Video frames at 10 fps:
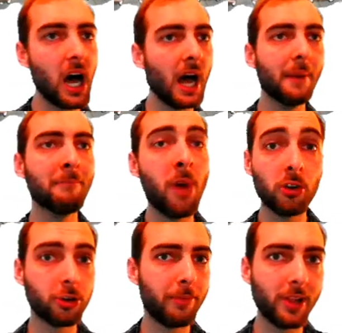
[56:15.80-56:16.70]

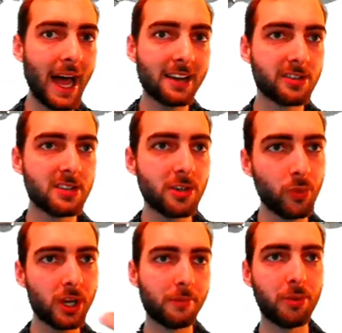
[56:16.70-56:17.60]
multiple x's that
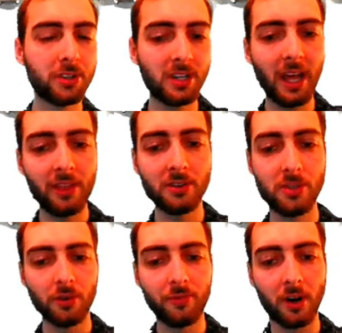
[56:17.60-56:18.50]
we could put together.
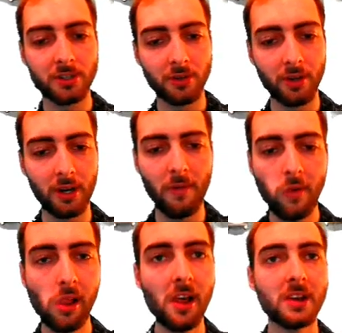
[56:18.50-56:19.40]
So far, so good.
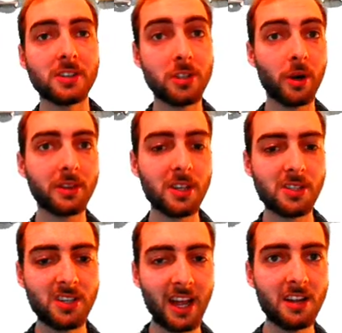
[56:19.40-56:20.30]
So now at this
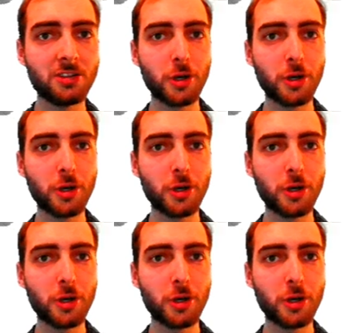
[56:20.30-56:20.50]
stage,